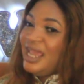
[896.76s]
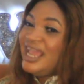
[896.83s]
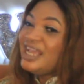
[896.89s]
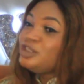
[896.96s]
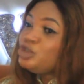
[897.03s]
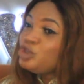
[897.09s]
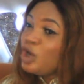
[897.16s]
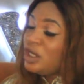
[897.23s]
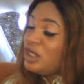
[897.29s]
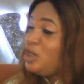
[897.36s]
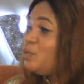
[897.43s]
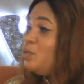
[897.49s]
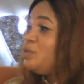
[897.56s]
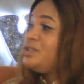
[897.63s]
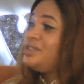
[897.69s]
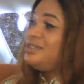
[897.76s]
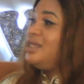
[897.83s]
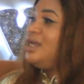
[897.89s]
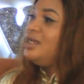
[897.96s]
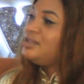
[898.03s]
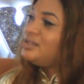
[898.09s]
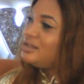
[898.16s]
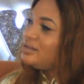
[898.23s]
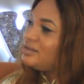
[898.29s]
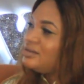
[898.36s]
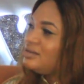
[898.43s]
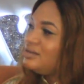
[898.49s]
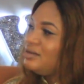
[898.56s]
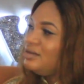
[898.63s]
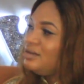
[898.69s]
a Nollywood state,
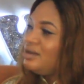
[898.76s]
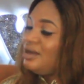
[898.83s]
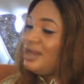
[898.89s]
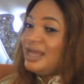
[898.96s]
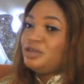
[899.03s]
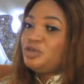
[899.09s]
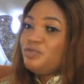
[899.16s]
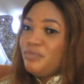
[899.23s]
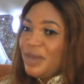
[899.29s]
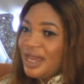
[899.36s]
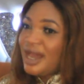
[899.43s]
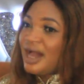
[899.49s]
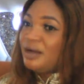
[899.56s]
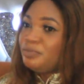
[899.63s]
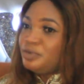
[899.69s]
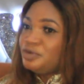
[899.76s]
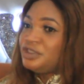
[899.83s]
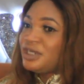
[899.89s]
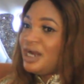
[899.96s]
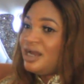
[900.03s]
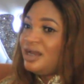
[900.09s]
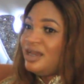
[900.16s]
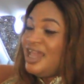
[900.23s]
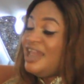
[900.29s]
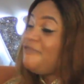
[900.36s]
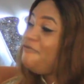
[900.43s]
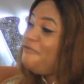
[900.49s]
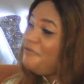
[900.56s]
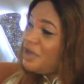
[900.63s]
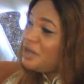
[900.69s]
like to make Abuja a
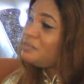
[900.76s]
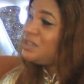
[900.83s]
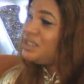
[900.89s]
film